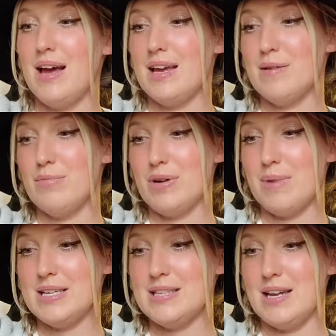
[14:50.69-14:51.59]
I can bring
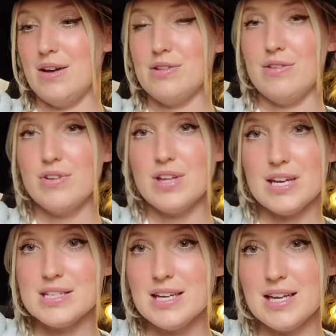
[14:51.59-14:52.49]
my son out leaf
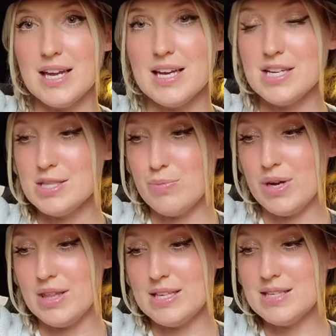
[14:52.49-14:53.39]
collecting and I can just
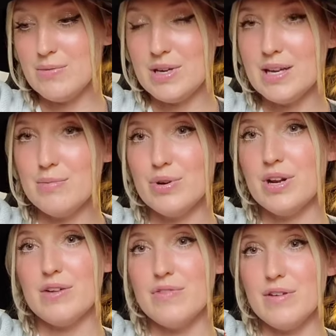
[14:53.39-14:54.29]
bring this and we can put
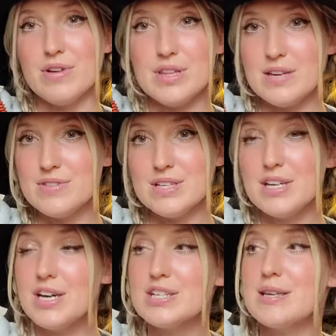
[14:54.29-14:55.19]
our favorite leaves in
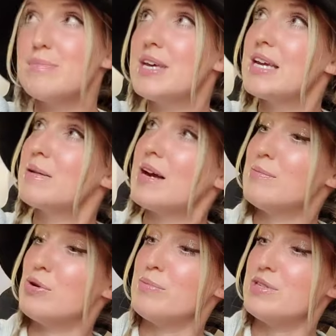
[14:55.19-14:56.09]
here or something and come
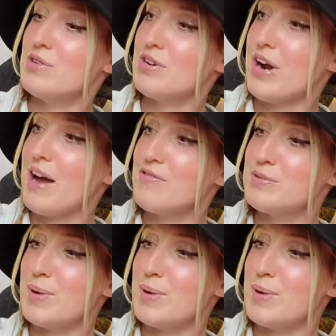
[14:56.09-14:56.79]
home and do a craft.